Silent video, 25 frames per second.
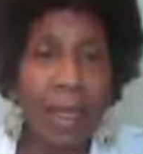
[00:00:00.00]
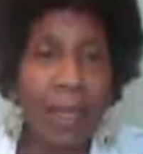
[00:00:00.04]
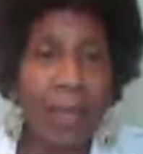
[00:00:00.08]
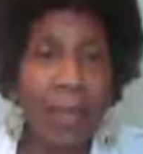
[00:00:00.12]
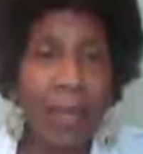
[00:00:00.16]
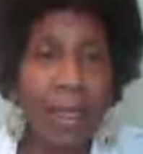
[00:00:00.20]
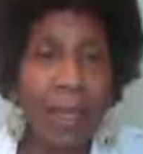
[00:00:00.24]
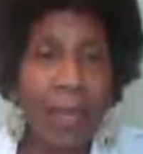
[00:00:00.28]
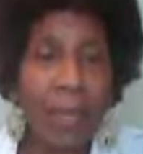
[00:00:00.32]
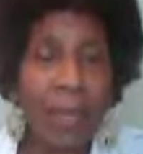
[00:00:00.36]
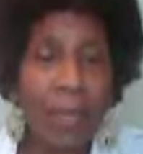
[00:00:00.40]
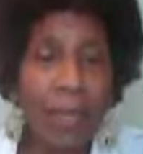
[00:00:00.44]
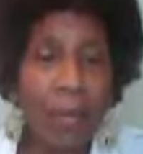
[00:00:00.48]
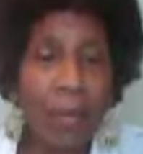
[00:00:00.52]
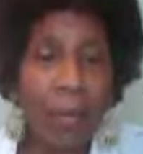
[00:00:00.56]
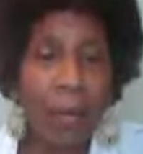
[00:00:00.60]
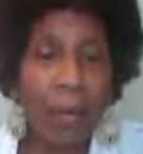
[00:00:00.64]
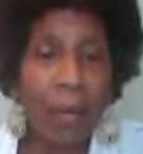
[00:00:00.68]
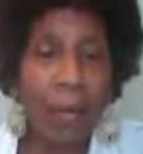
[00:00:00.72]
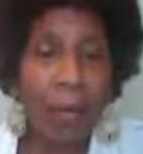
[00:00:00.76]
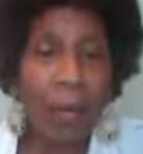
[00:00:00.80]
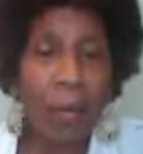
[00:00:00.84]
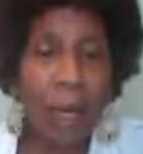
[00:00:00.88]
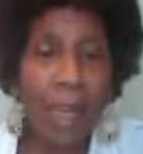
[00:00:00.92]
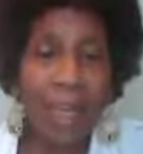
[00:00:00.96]
even
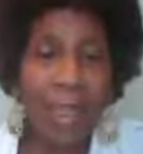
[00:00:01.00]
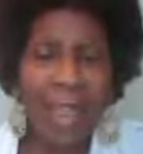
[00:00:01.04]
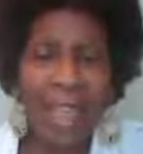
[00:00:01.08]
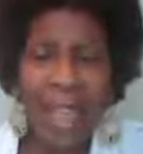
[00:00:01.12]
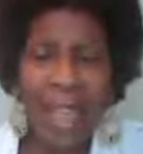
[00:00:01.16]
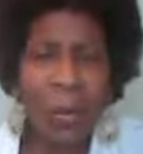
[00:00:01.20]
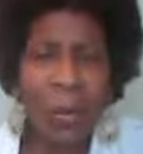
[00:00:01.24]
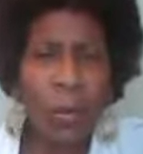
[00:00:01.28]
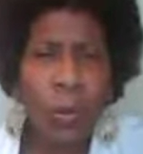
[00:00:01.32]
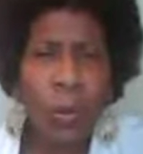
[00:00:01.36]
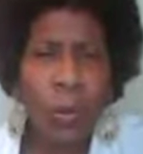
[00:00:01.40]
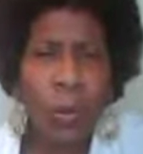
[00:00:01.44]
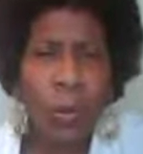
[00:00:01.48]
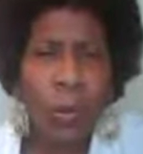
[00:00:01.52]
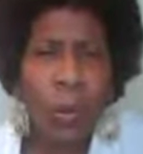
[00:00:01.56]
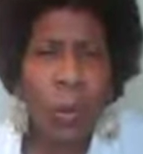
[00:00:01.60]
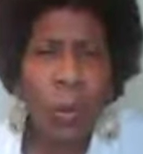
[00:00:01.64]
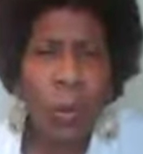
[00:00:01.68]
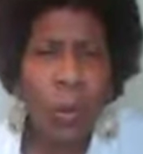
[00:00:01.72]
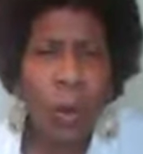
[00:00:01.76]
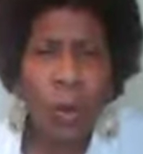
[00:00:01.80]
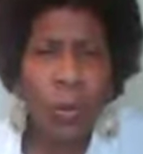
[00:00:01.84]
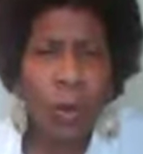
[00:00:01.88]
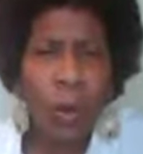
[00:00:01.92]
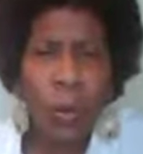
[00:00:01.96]
though had a lot of
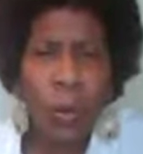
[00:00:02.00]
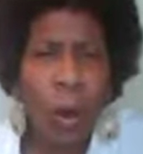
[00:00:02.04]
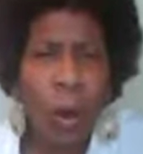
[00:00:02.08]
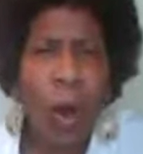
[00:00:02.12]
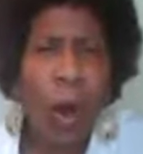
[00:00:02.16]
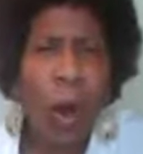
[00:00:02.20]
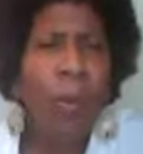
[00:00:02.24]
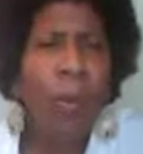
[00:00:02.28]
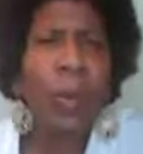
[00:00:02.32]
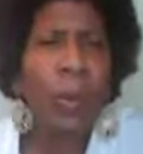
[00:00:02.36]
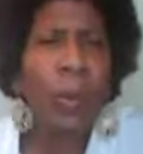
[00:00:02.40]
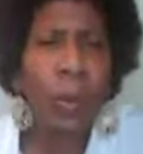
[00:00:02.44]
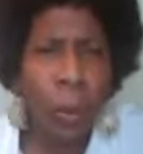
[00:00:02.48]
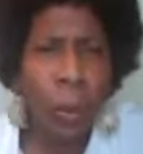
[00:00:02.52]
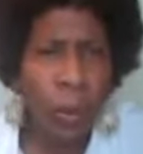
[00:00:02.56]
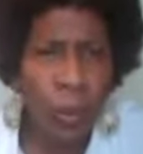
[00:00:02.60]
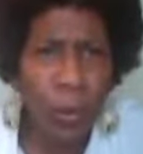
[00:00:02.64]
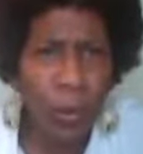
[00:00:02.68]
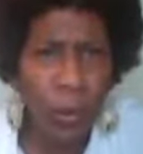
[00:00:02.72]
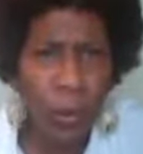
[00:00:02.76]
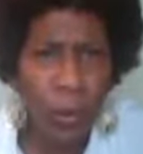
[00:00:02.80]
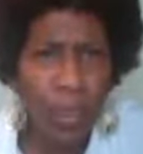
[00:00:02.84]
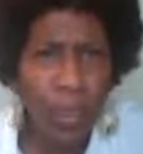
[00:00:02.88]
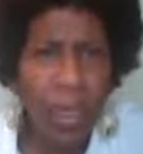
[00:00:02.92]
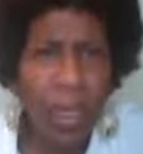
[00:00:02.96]
open
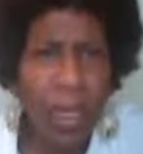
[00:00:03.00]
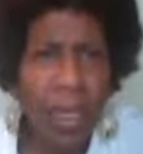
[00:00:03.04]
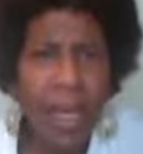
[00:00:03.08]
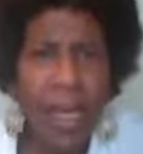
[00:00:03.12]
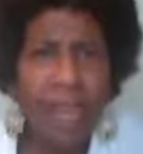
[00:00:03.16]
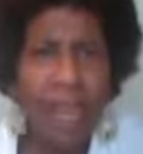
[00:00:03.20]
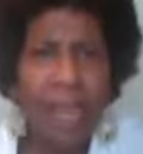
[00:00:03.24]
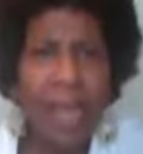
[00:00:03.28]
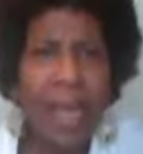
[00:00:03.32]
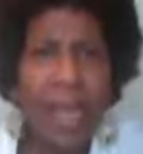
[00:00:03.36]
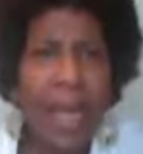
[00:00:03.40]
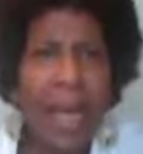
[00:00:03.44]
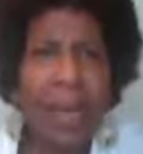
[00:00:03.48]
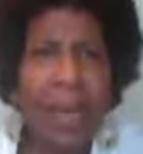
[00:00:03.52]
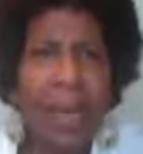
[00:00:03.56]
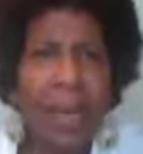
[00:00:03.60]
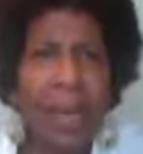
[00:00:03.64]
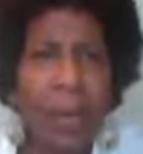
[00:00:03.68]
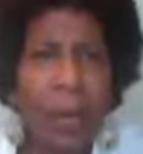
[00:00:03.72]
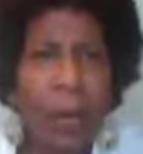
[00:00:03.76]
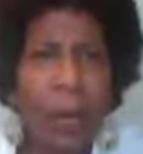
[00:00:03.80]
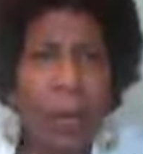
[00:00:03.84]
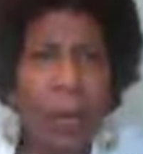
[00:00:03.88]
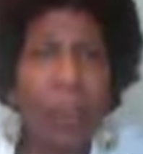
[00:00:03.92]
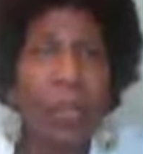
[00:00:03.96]
wounds that
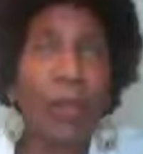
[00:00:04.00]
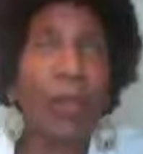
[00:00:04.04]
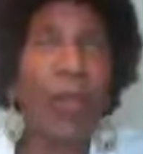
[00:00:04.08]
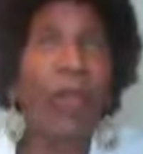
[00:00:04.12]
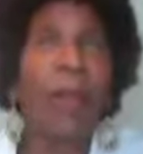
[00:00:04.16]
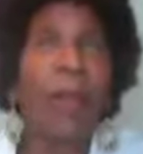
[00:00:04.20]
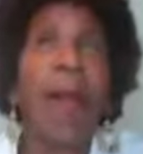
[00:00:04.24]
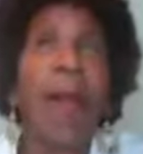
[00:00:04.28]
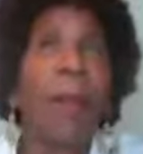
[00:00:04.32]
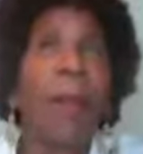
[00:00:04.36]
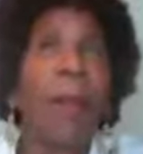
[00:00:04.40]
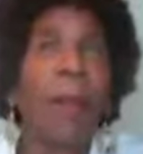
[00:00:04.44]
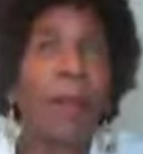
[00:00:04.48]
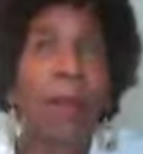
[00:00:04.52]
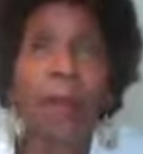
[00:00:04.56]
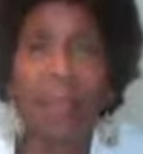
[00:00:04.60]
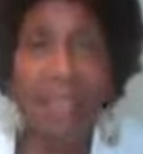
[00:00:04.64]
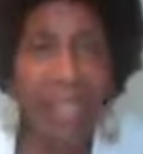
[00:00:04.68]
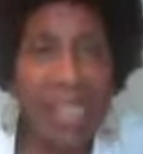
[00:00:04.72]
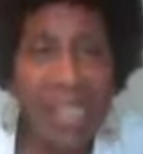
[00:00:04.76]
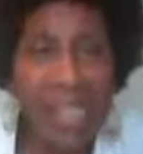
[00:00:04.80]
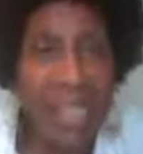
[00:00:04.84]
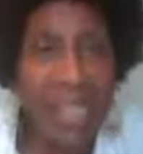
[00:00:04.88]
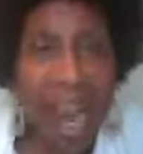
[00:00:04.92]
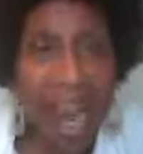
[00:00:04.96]
was the fabric of
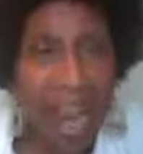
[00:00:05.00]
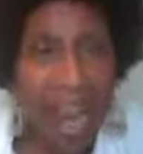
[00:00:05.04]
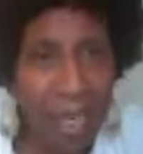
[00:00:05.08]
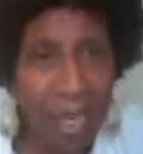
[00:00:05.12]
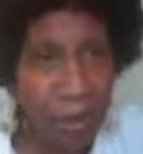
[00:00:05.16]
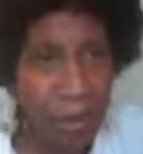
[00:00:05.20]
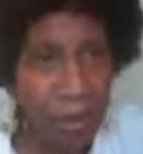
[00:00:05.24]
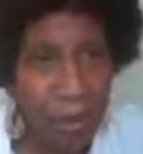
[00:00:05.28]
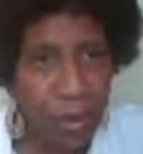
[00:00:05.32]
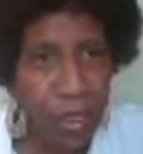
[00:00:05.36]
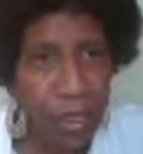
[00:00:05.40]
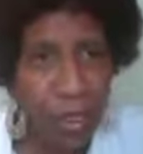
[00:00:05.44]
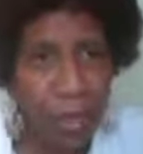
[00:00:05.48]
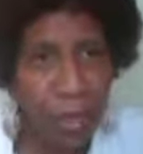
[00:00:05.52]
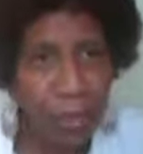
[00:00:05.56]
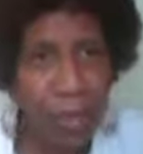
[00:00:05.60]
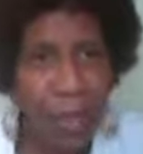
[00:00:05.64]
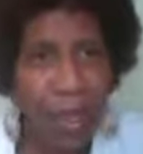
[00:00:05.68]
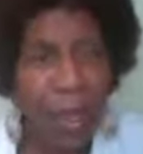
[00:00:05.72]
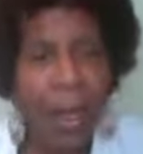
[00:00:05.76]
society for them.